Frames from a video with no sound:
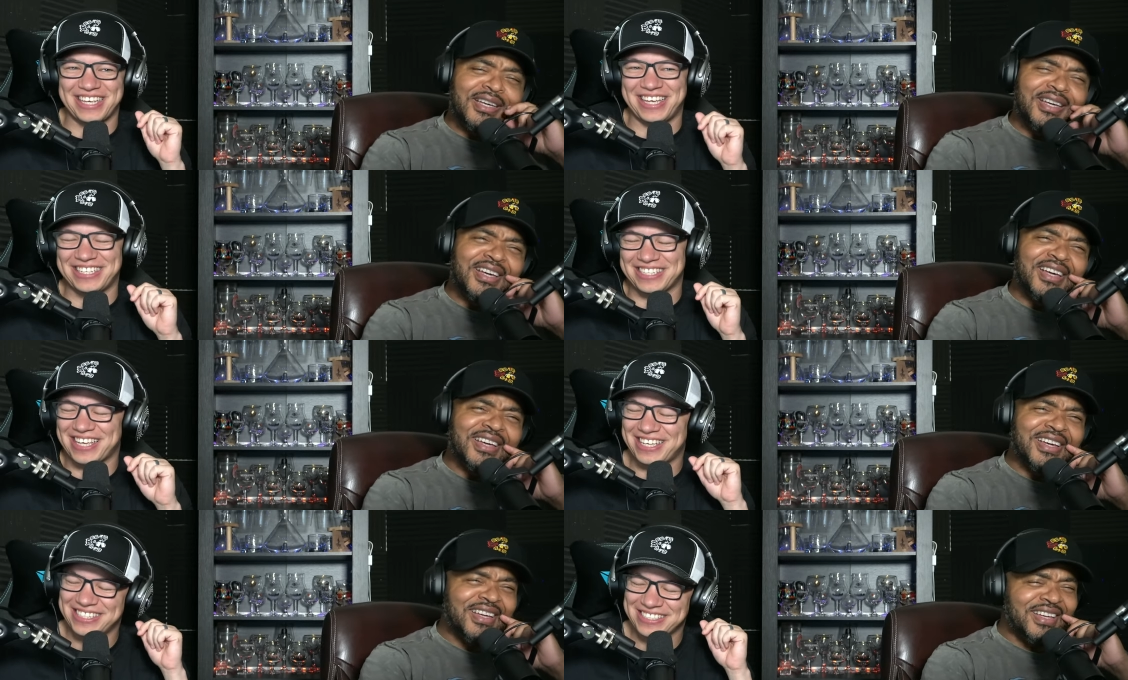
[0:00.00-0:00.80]
Speaker 1: I,
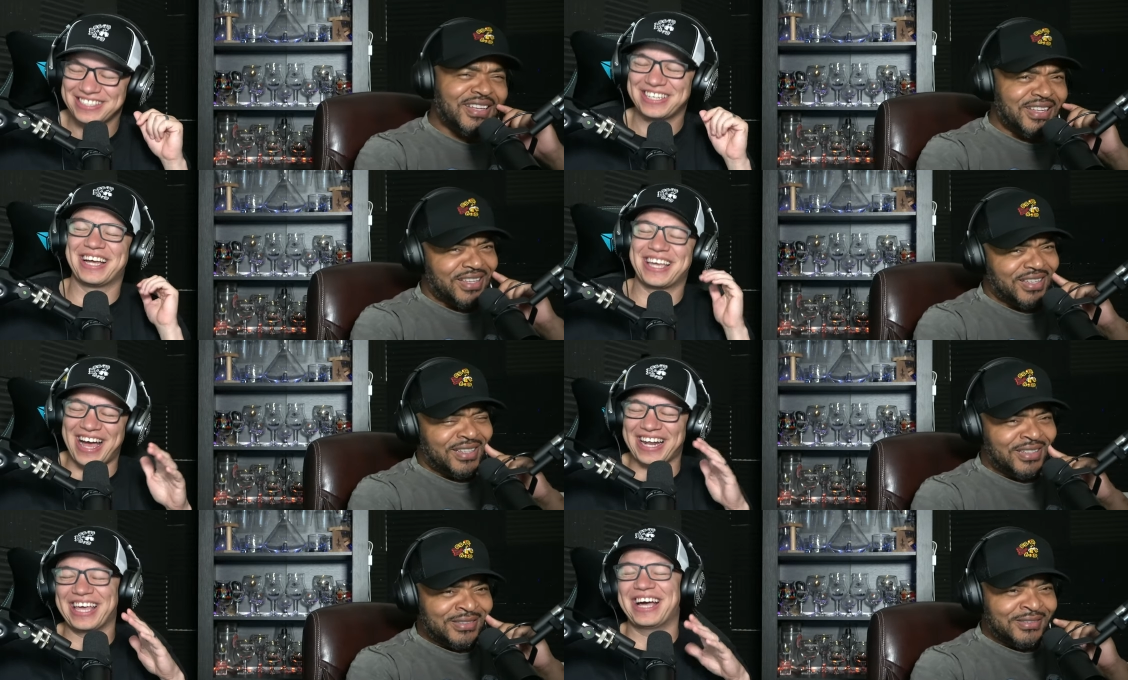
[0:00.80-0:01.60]
like, I
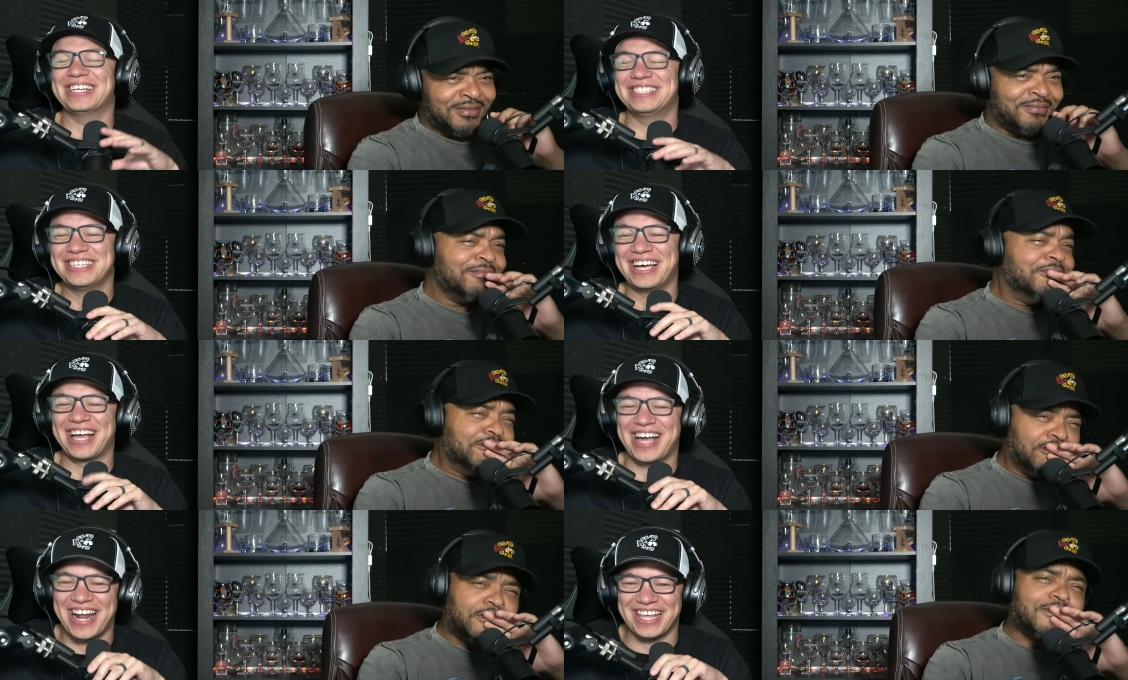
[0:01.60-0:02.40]
got it, guys.
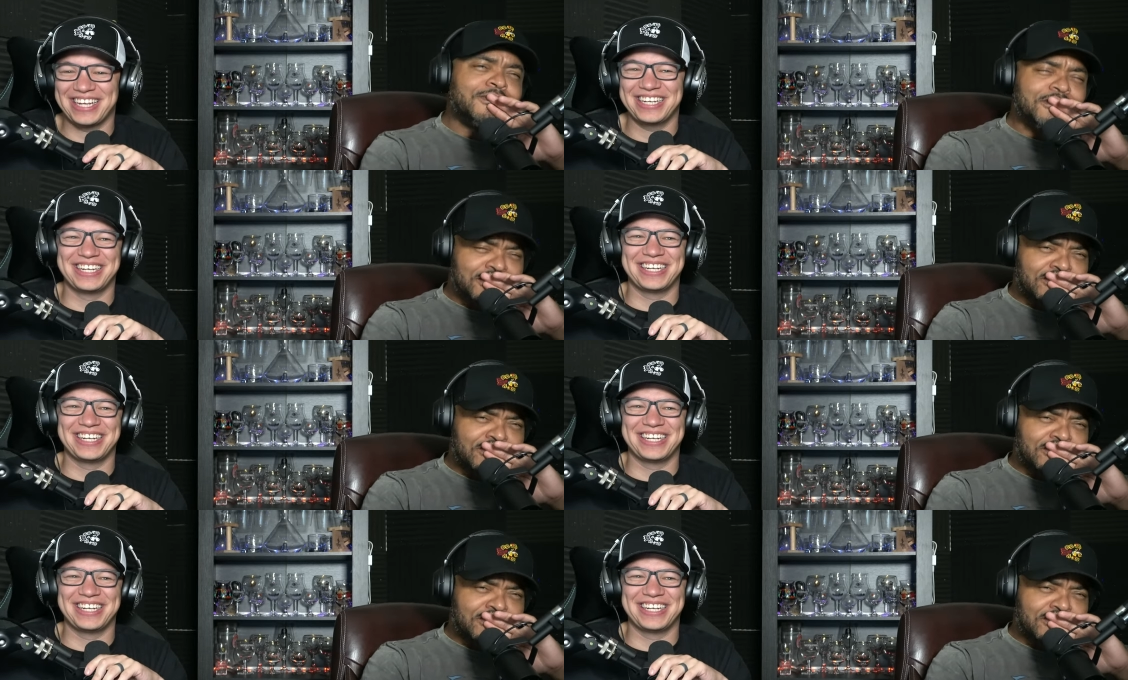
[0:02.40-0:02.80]
I got it.